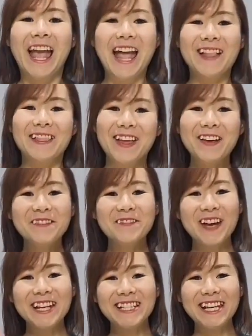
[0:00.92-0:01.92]
Hello,
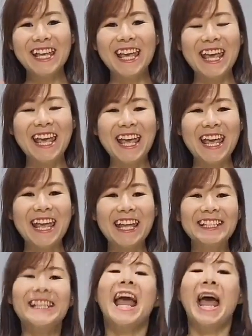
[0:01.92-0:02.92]
Wisey
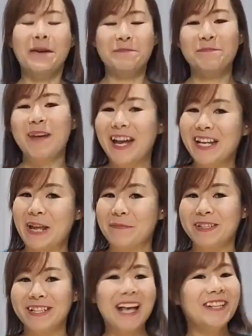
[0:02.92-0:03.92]
Kids! My name
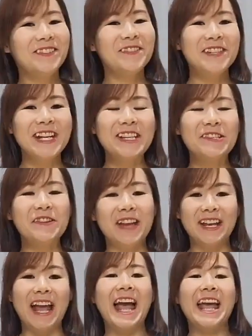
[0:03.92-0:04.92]
is Esther Teacher,
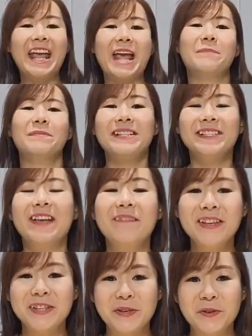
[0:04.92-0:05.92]
and I am the
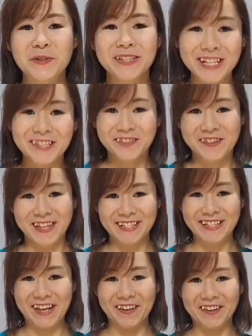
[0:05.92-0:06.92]
7-year-old teacher this
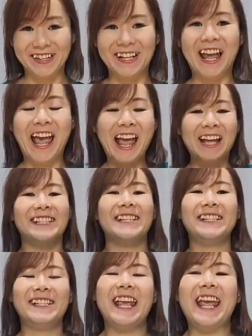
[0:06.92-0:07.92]
year.
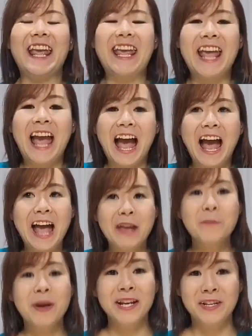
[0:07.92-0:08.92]
Today, I
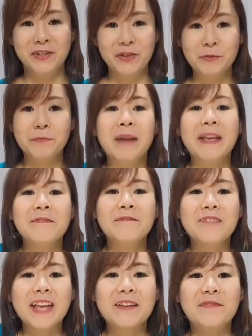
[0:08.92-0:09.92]
want to do my
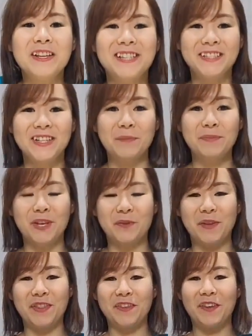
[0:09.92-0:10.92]
favorite subject
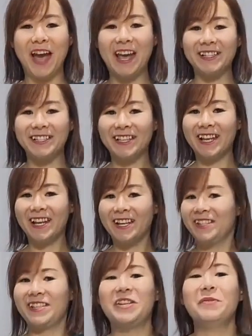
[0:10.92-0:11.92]
with you guys.
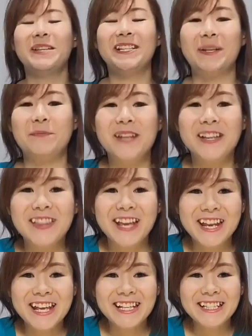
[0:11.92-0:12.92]
Do you know what subject
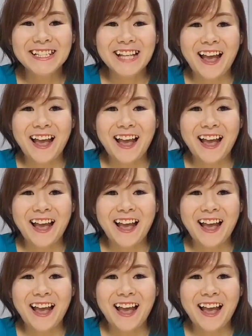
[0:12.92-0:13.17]
that is?